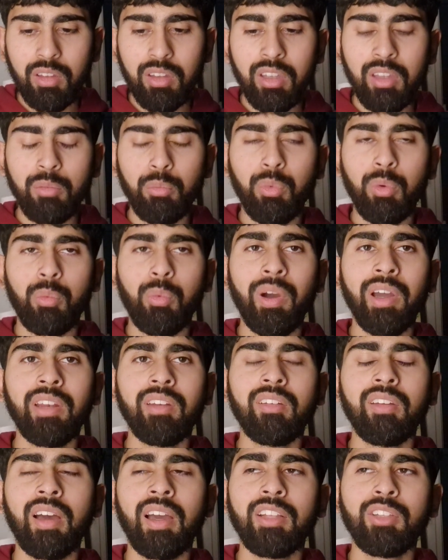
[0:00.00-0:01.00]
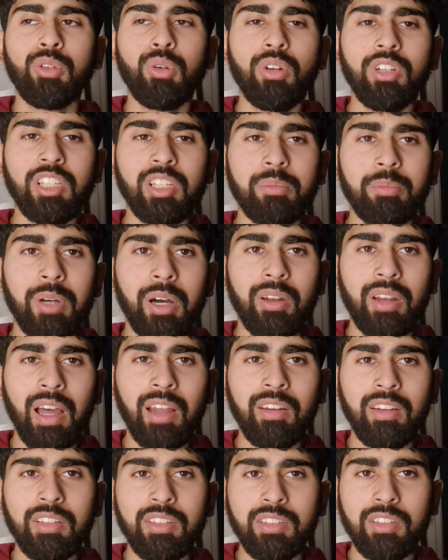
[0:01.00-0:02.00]
When I talked about
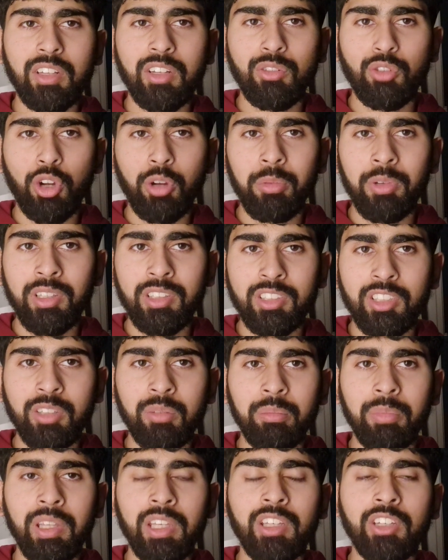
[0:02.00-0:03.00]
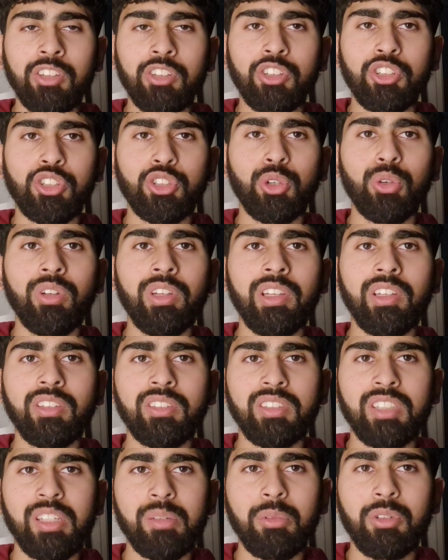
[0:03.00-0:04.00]
Anderson and Robinson being controlling
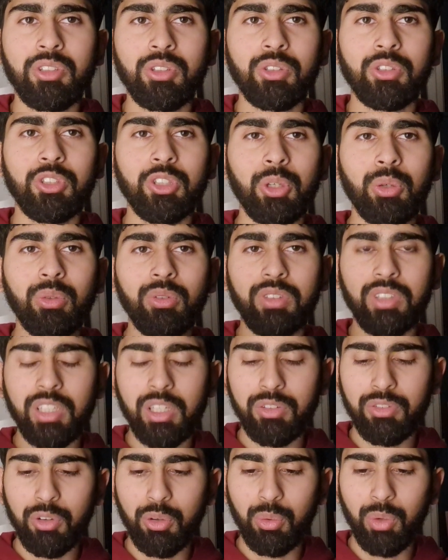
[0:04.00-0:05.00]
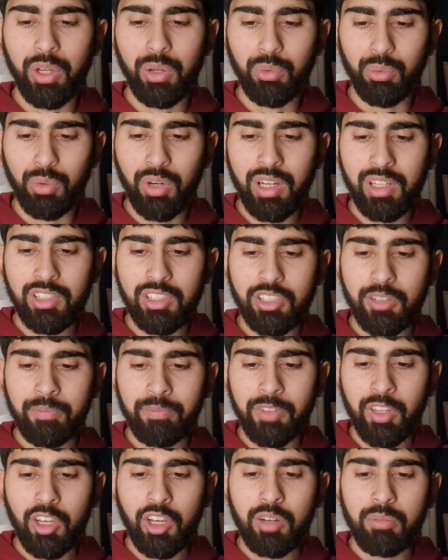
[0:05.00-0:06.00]
seamers who don't give away runs,
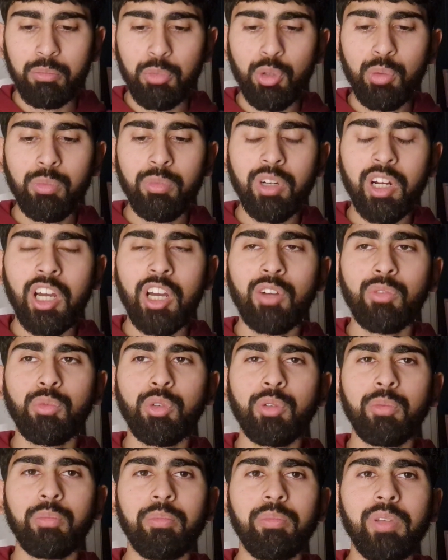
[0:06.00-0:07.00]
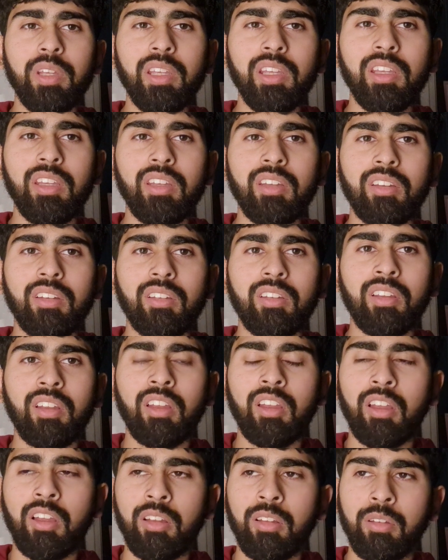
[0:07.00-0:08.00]
Bumrah would be
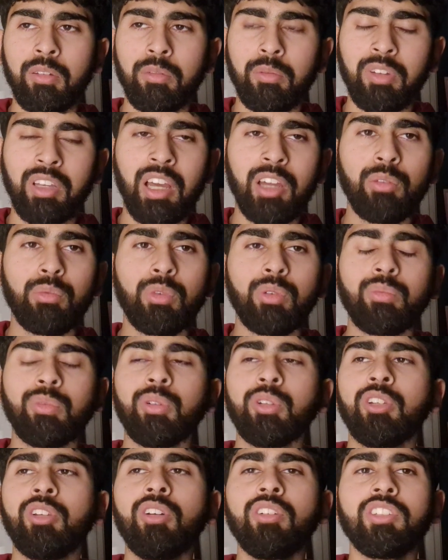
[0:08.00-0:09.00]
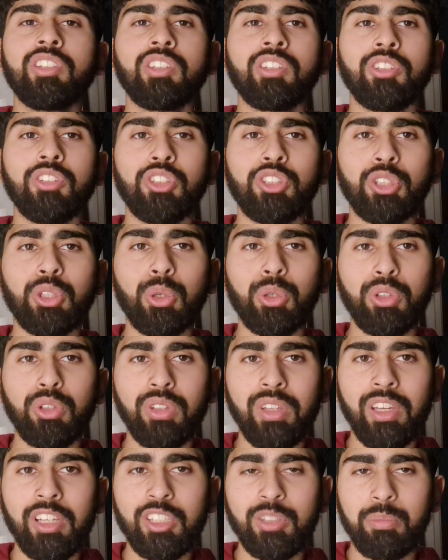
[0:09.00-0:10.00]
would look to control
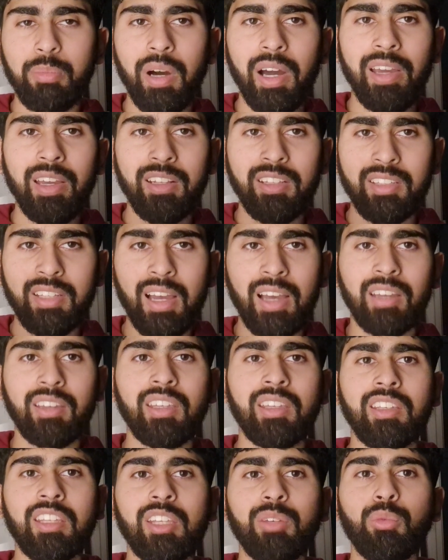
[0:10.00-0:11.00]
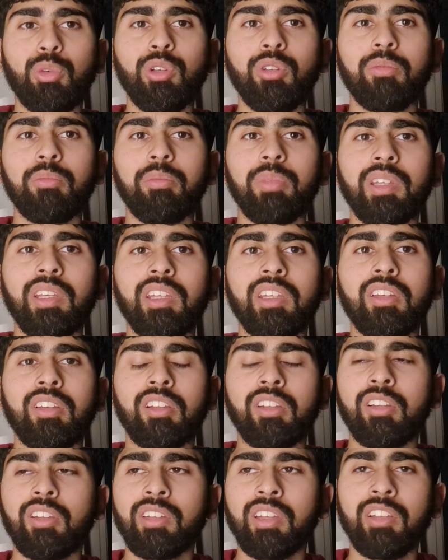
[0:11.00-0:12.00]
things by attacking. He wouldn't be
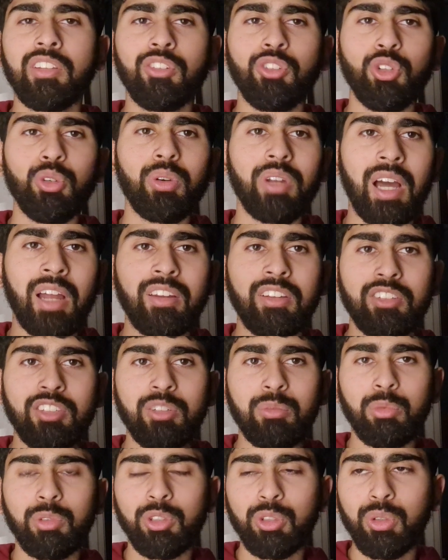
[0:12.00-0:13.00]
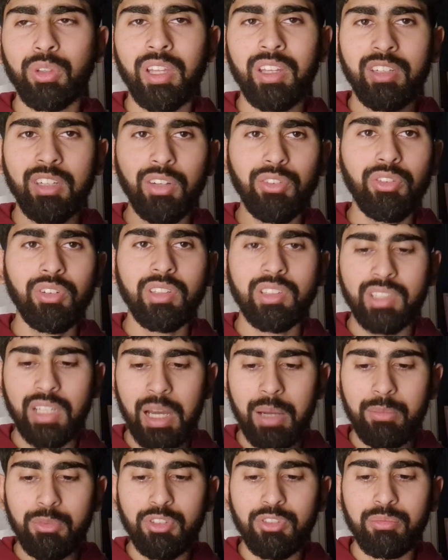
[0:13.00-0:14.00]
looking to do what Anderson would do. They're different
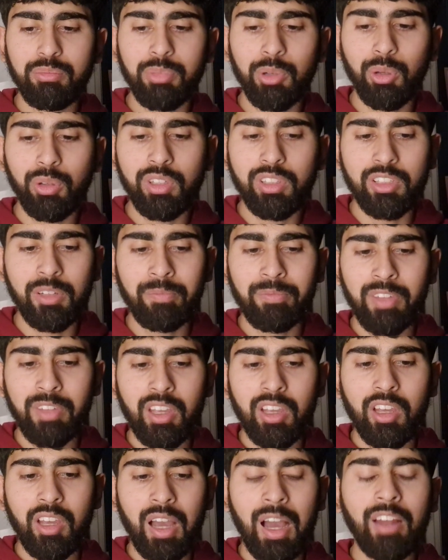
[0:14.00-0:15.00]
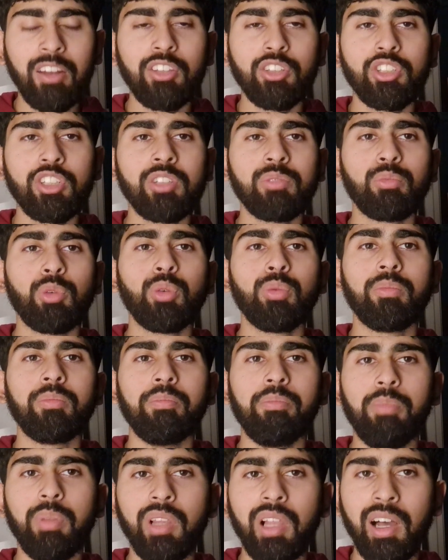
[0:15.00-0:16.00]
types of bowlers. Anderson
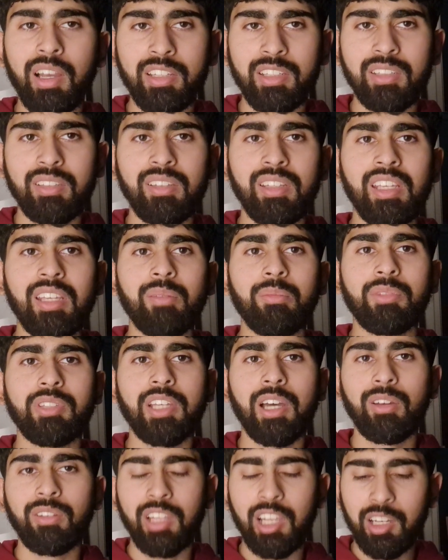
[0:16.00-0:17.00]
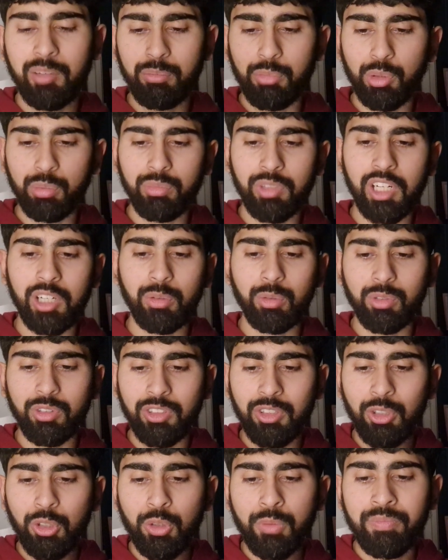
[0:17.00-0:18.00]
won't blast teams out like Bumrah would
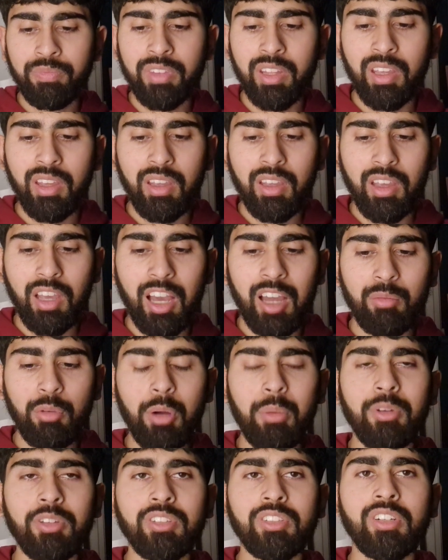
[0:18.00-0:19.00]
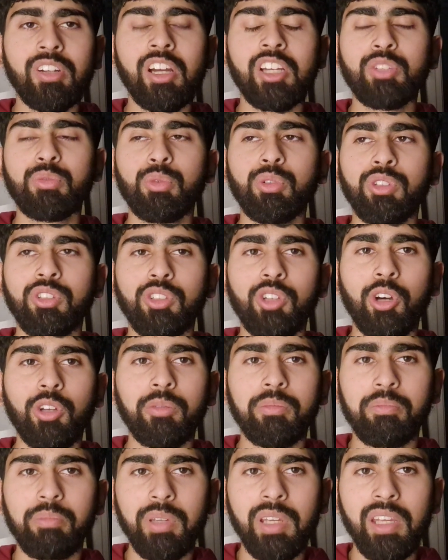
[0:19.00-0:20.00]
do. And Mohammad Siraj would
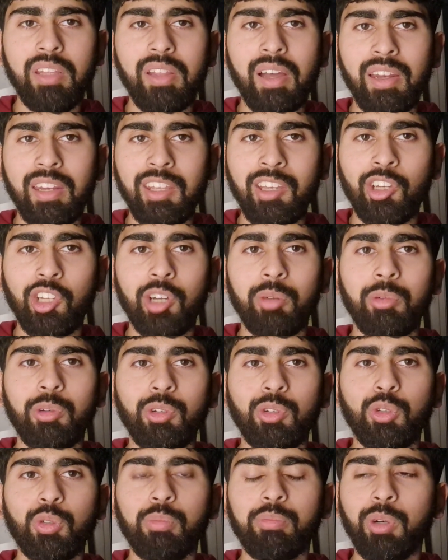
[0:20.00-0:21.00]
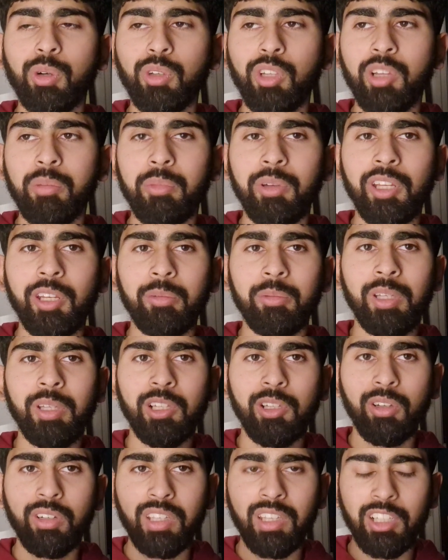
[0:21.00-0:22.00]
not be that economical bowler, but he'd be
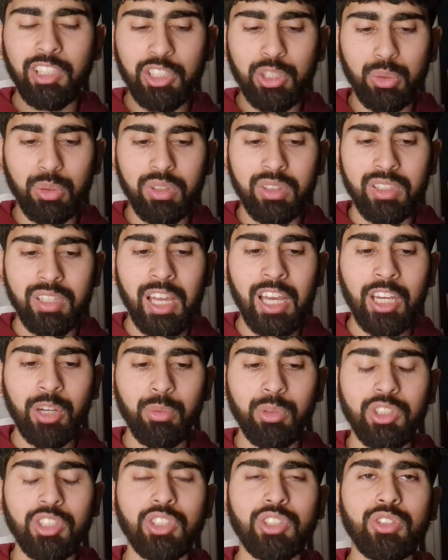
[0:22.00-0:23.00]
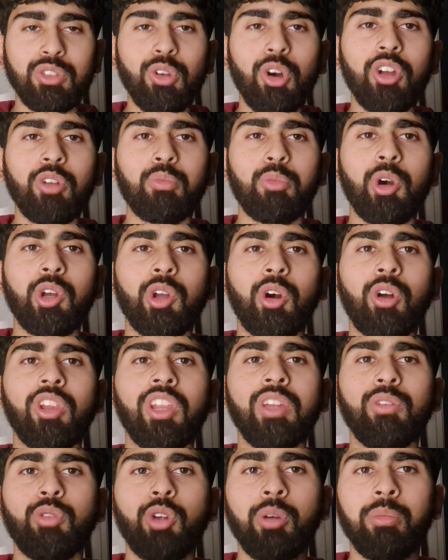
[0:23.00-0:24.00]
looking to attack, which is not what
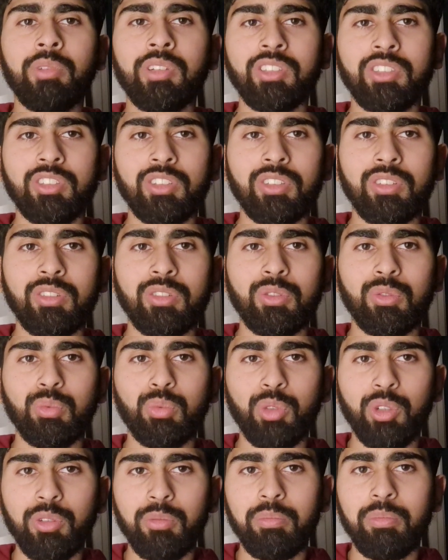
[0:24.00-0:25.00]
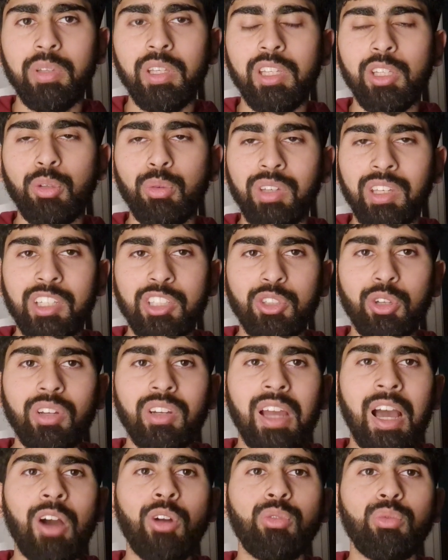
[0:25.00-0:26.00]
Ollie Robinson would be doing. He's not
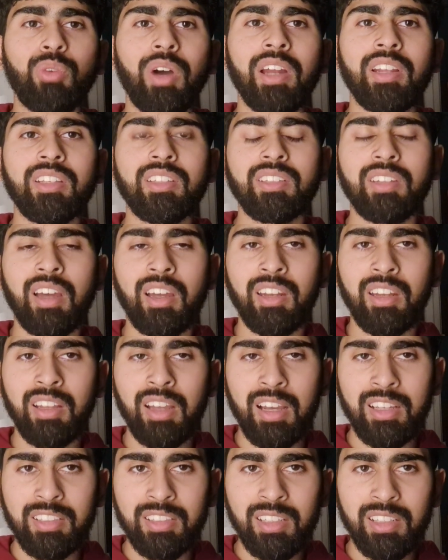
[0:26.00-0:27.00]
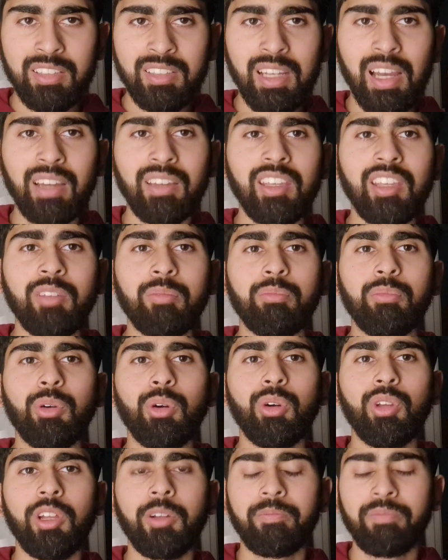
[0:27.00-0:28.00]
outright as an attacking
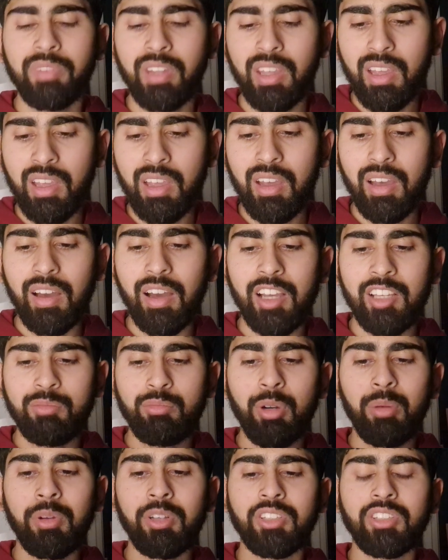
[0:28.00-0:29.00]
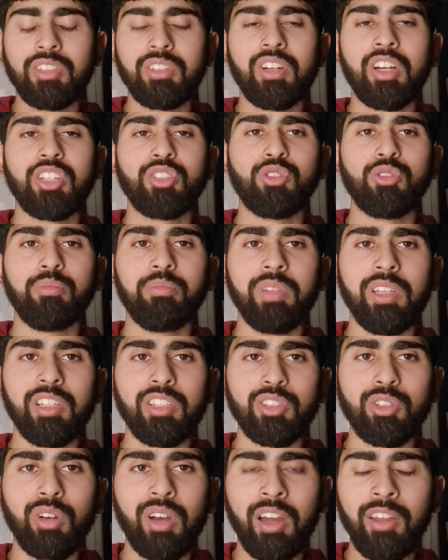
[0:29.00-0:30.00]
bowler as Mohammad Siraj would be.
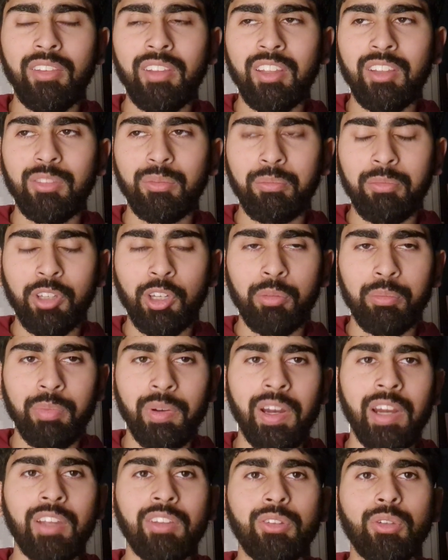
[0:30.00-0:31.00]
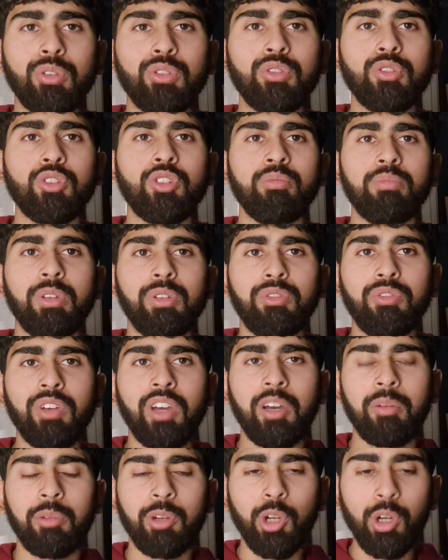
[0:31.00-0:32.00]
So I think comparing those two would be
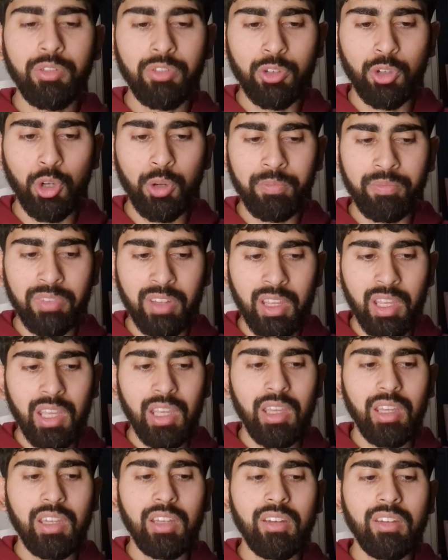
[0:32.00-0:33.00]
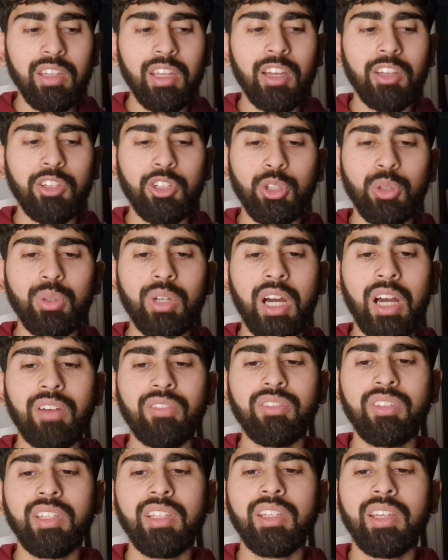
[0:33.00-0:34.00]
fair. But overall, India do
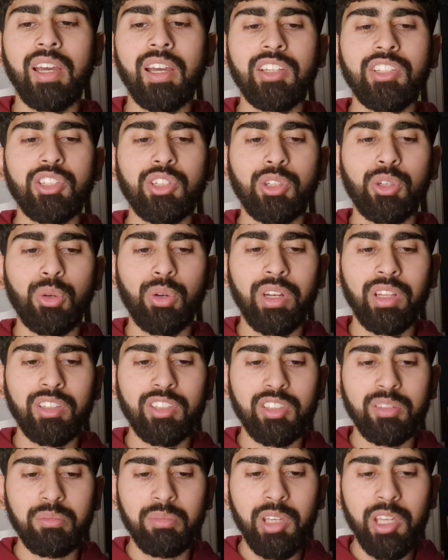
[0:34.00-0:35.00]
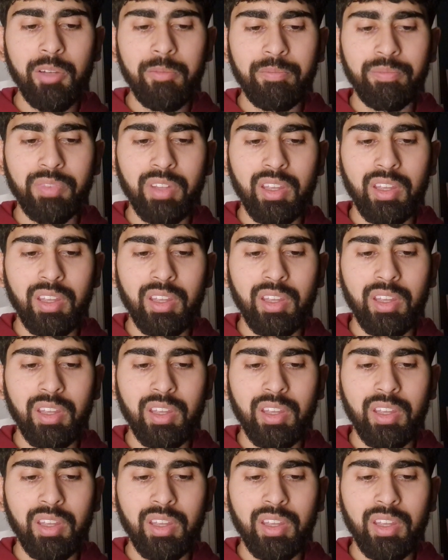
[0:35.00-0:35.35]
have the edge according to me.